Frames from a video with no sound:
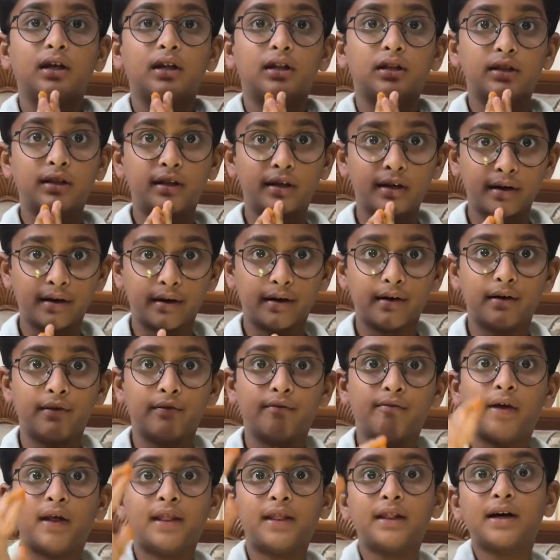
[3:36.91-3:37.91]

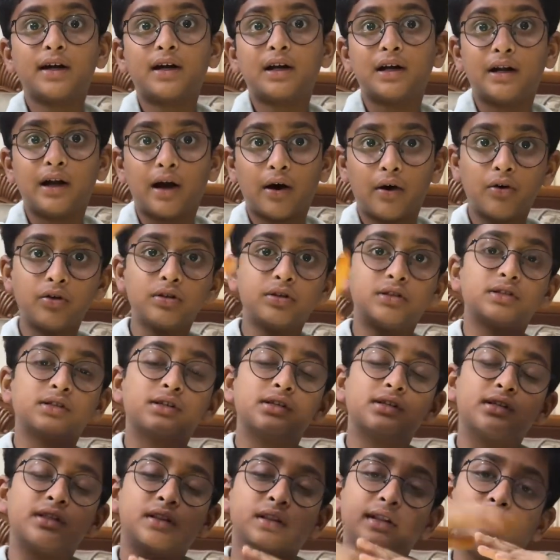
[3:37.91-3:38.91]
the clouds
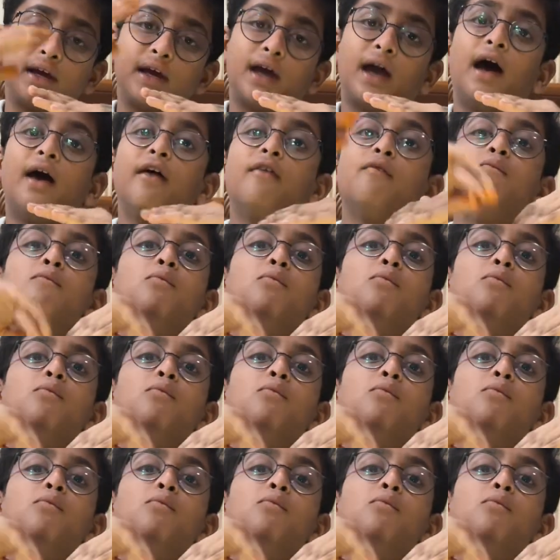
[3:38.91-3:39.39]
they have